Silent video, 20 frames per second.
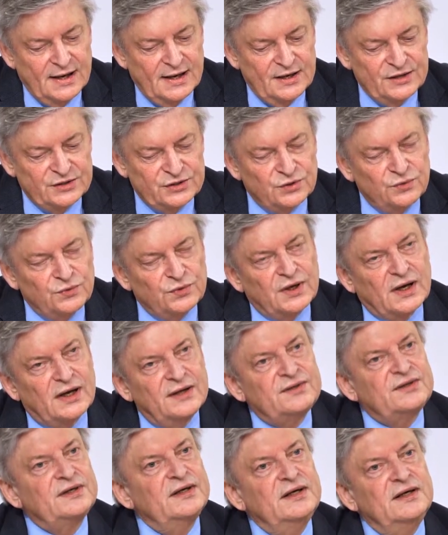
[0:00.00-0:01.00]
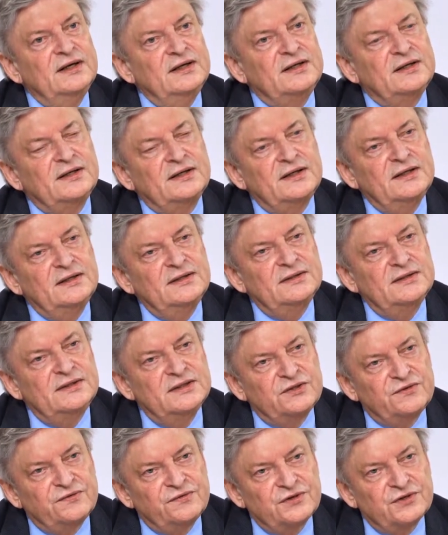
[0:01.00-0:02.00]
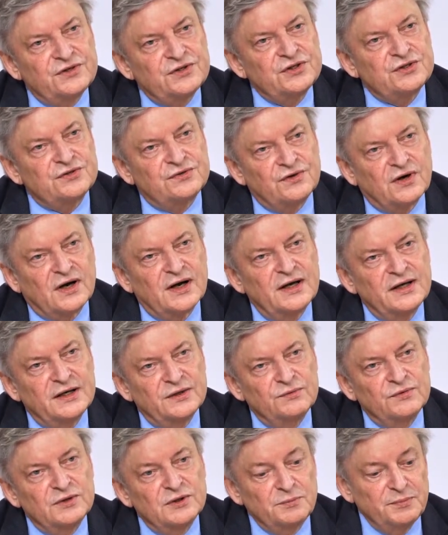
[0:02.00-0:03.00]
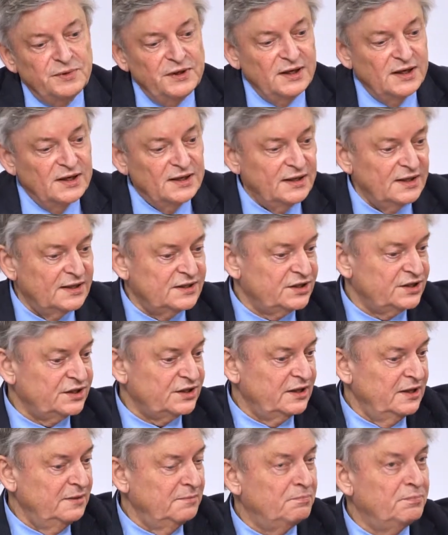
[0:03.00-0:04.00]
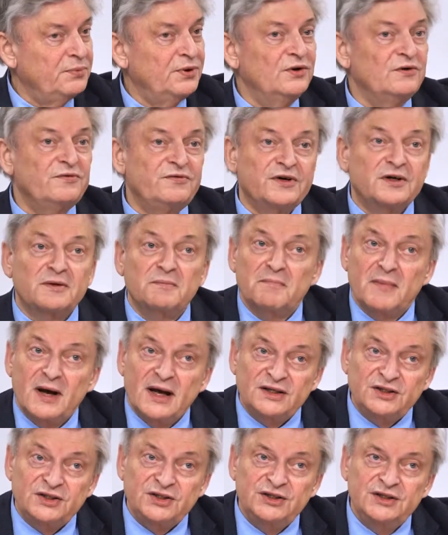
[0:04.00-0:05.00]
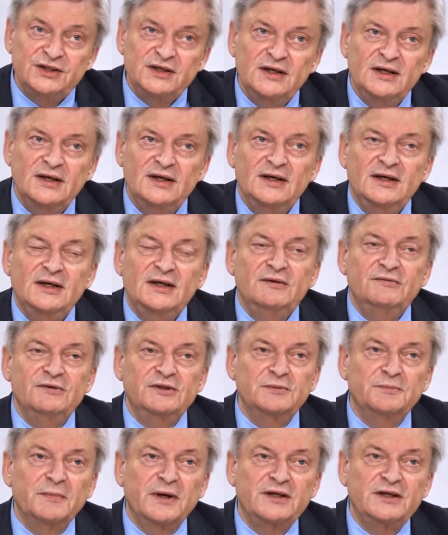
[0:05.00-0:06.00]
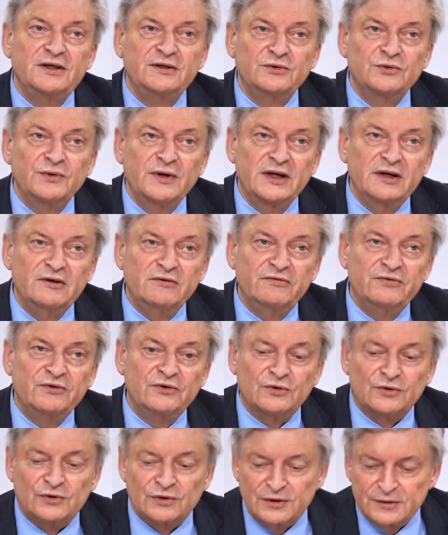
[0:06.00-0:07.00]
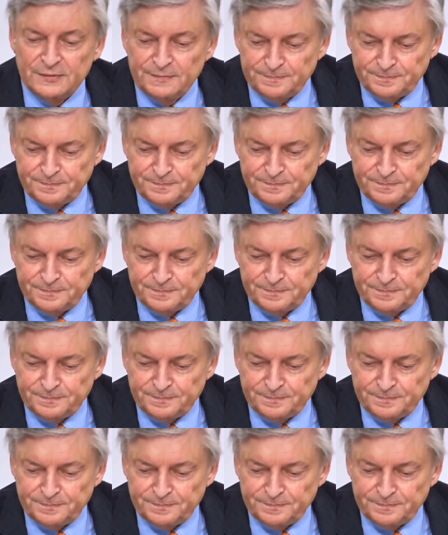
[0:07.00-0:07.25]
So what I think this first rider will be, and that's in perfect match with Matthew 24,